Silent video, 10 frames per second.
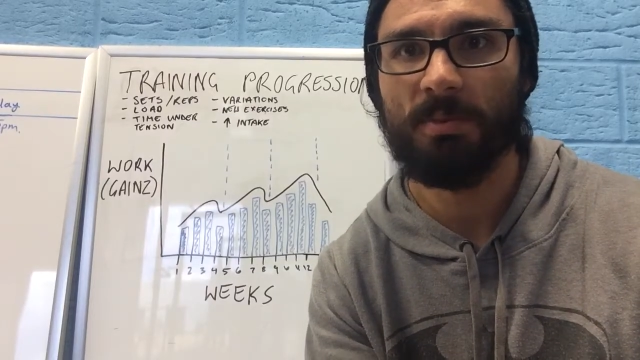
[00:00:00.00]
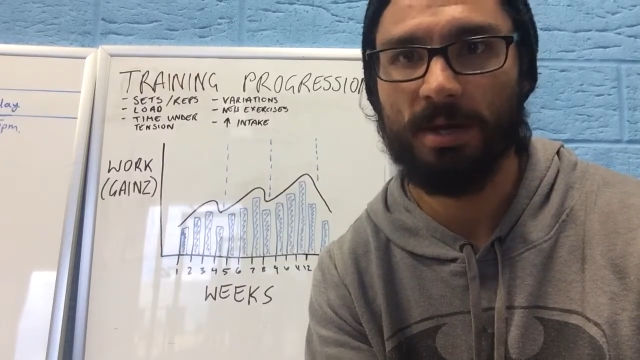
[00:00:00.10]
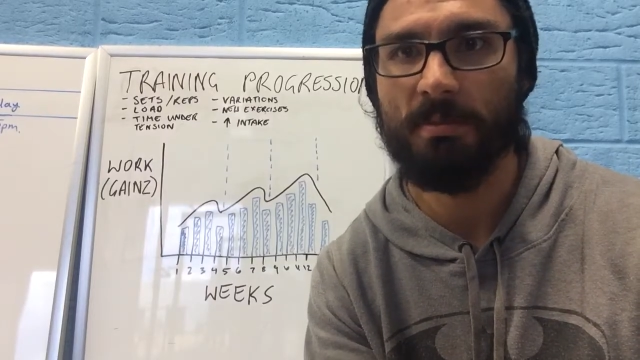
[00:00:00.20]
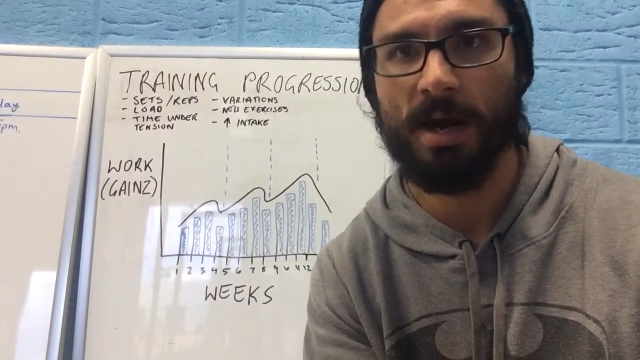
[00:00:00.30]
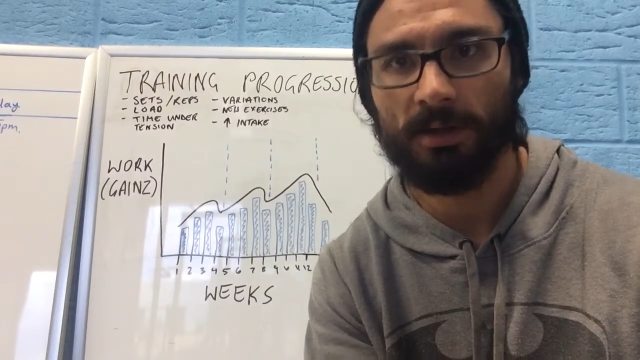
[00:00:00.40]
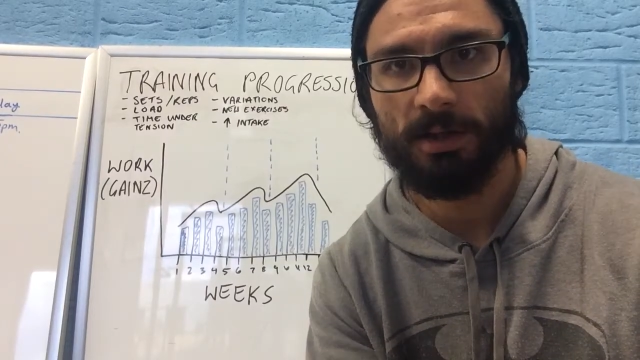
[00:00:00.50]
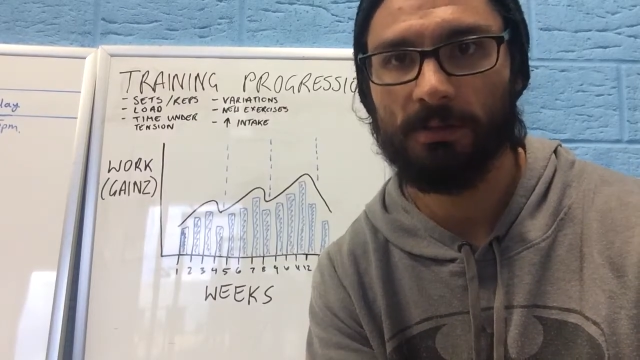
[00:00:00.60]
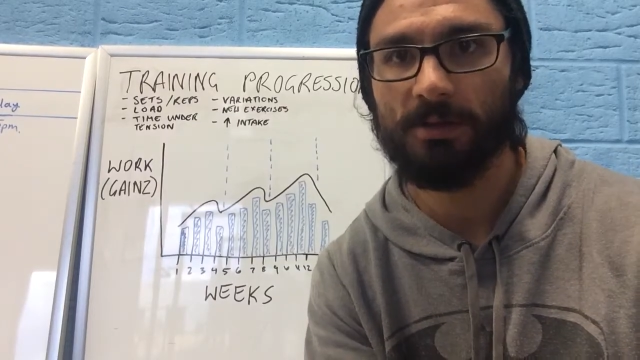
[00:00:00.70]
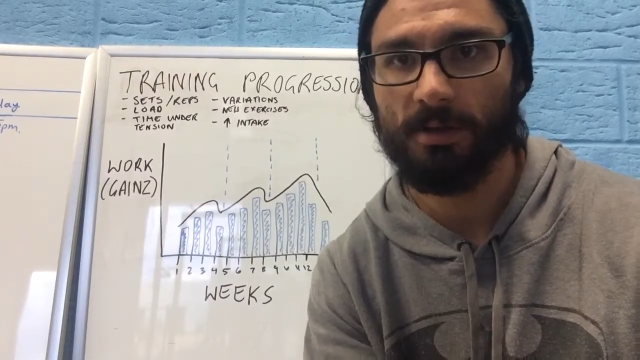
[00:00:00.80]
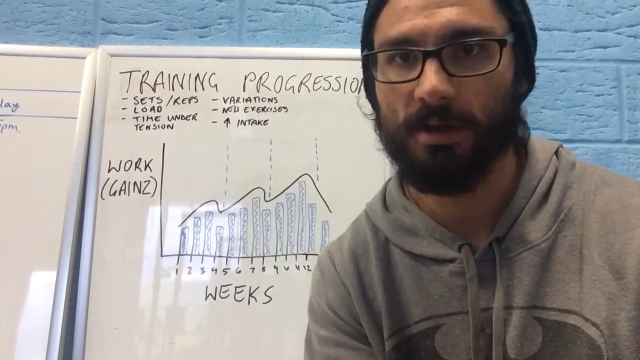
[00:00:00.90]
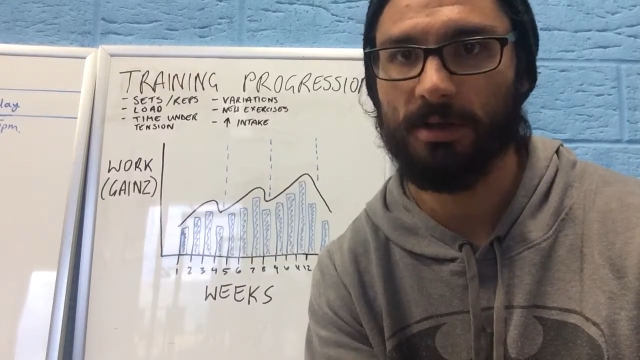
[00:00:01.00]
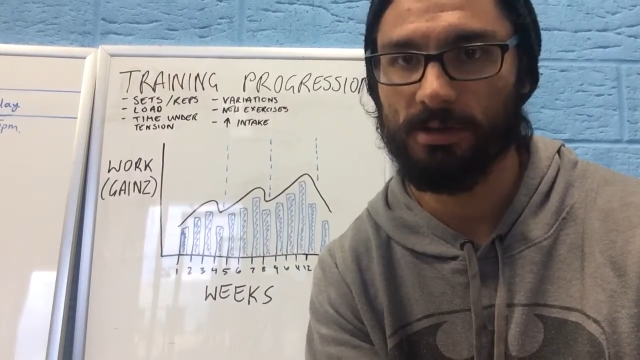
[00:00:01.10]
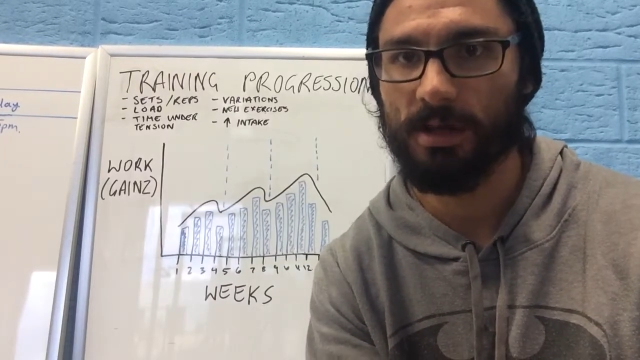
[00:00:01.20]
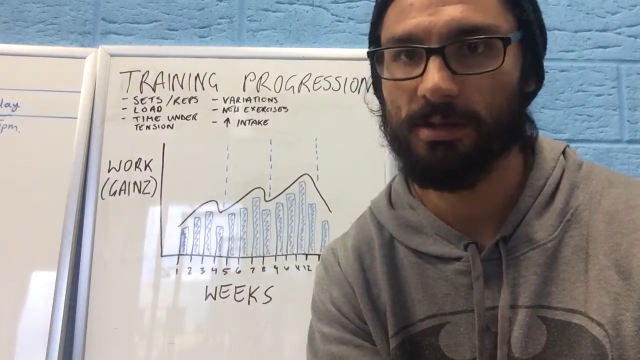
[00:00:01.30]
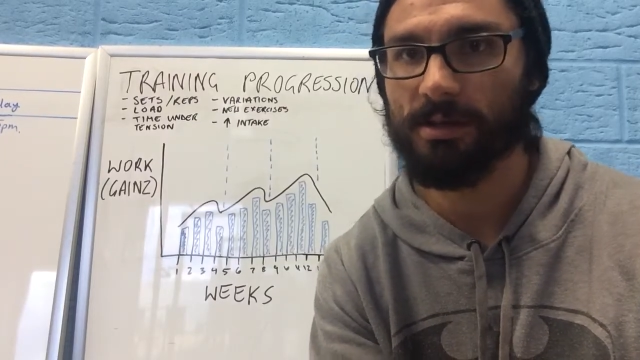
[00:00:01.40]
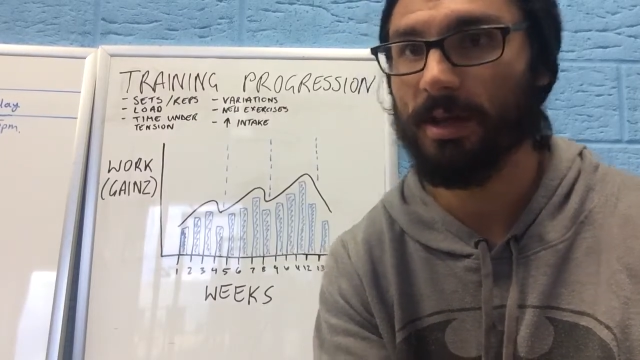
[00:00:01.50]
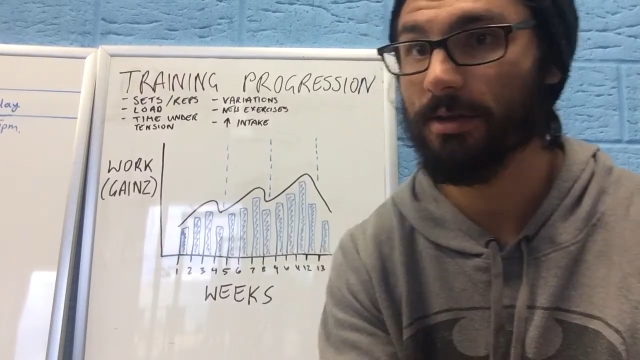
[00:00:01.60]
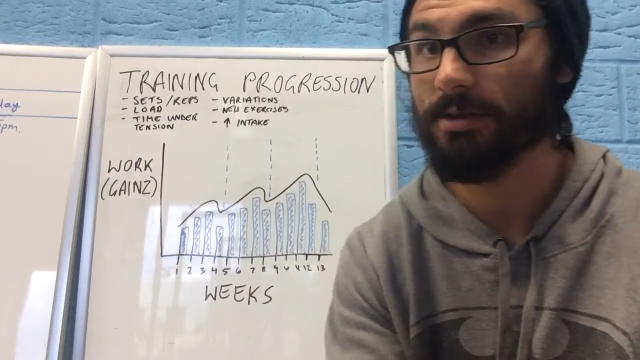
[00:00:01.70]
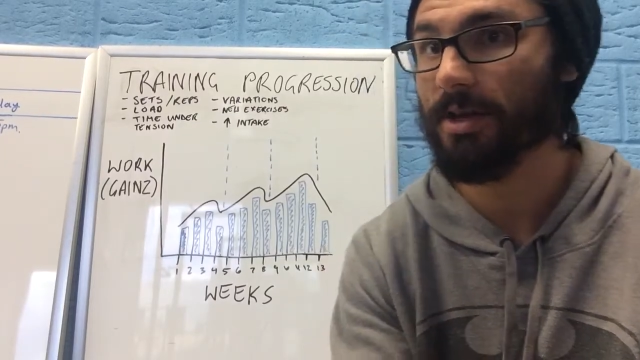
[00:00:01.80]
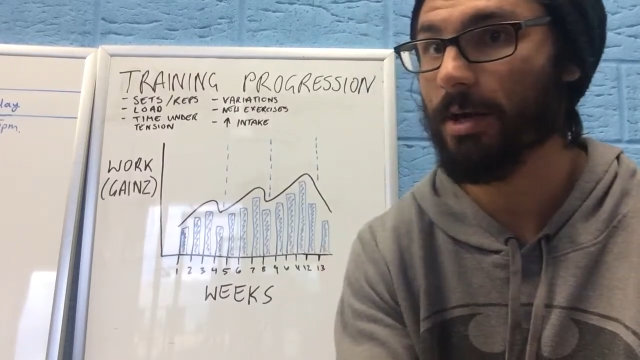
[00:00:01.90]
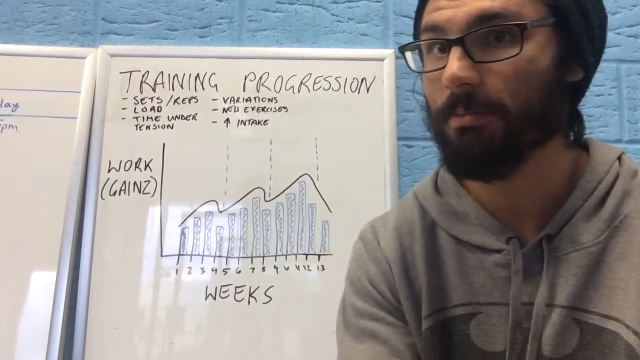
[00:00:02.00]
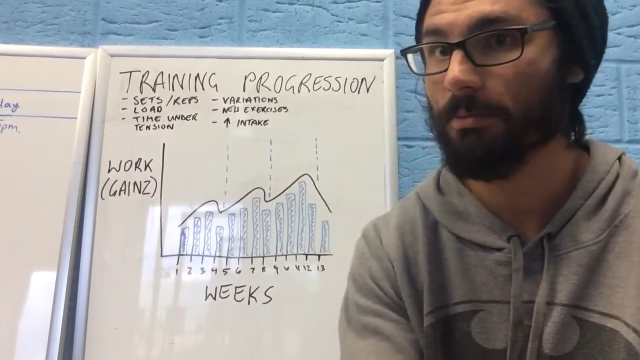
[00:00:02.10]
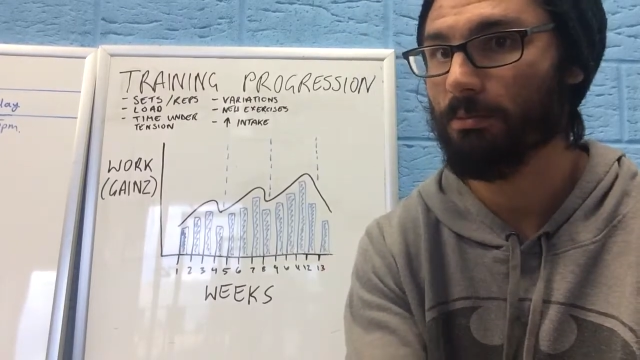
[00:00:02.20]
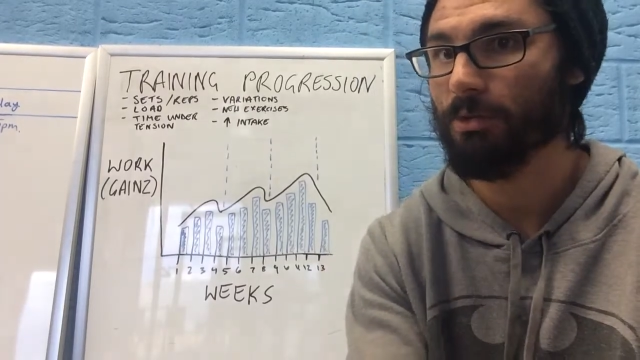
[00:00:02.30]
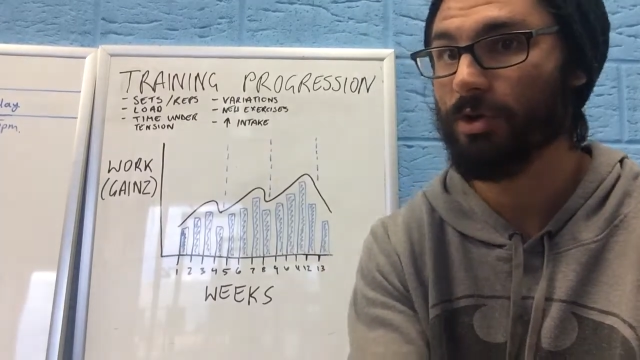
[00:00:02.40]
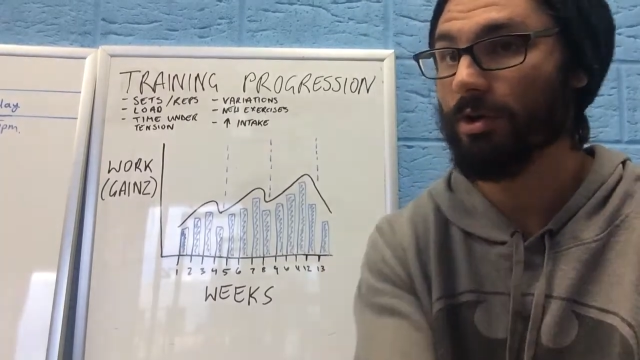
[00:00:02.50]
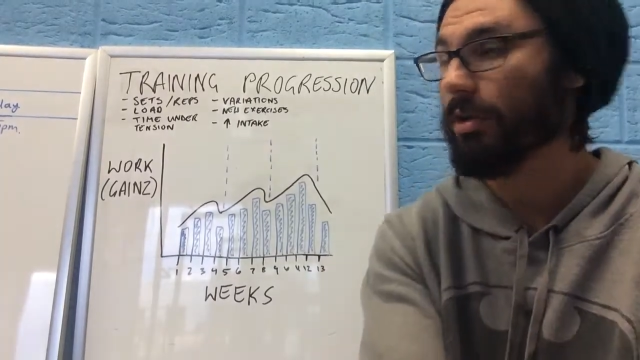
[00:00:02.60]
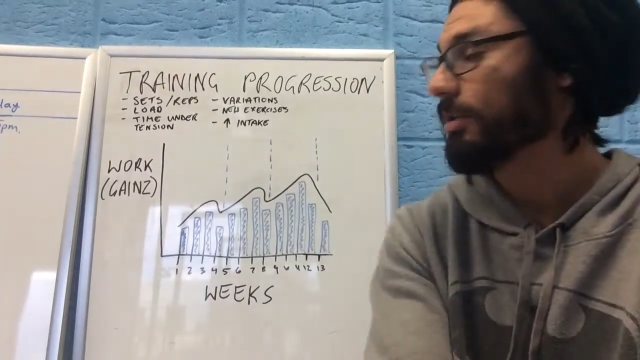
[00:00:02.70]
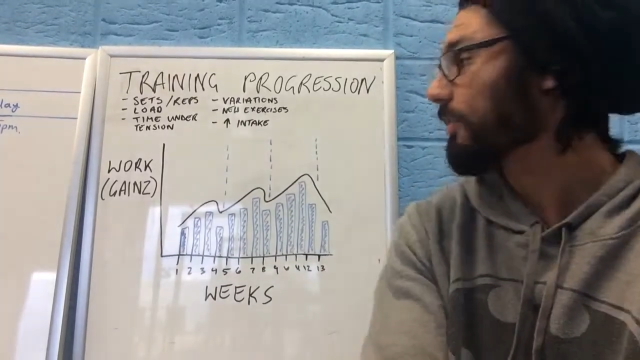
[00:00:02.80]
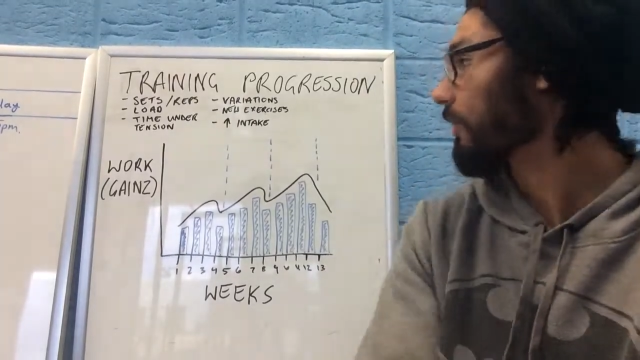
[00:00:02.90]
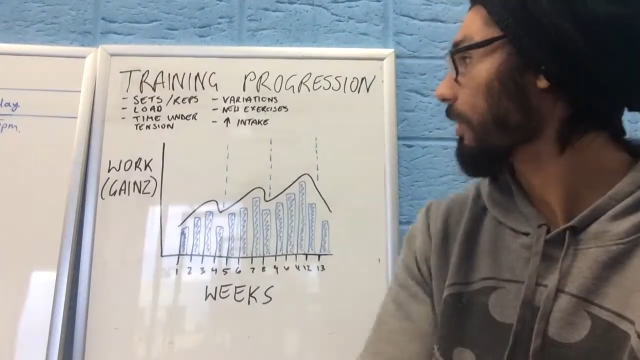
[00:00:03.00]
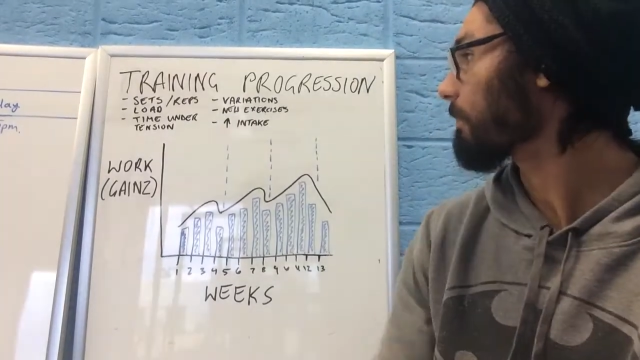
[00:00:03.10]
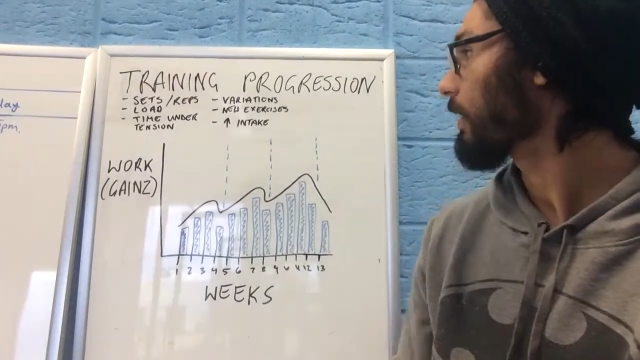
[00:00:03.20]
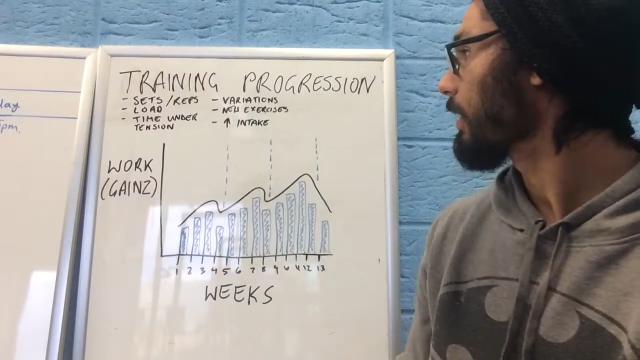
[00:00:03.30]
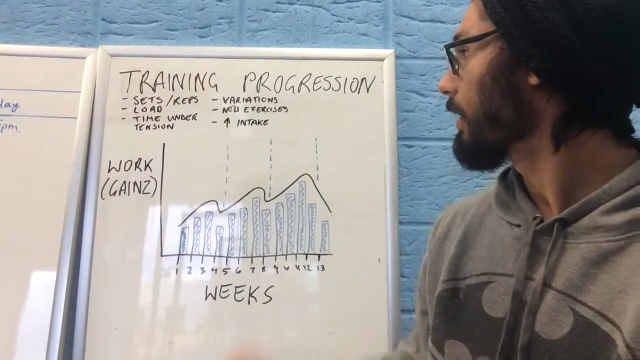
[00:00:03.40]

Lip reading: But your main lifts, I think, need to stay the same the majority of the time.